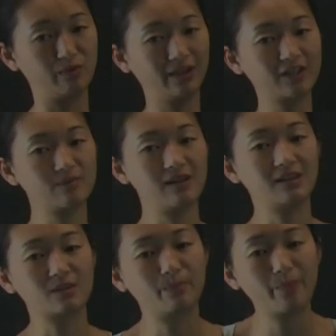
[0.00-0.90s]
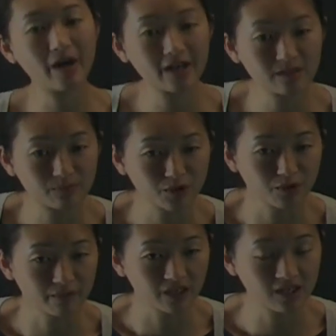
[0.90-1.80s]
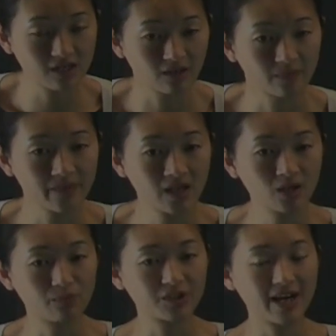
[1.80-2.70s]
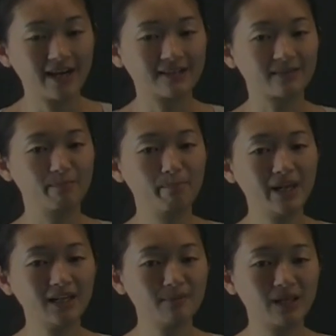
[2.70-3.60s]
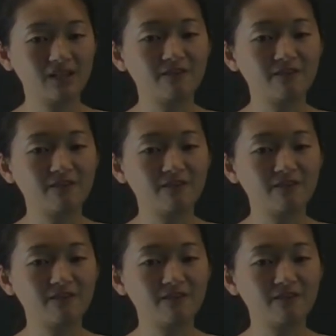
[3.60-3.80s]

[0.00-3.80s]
we like to be in this bottom row over here, which has many, many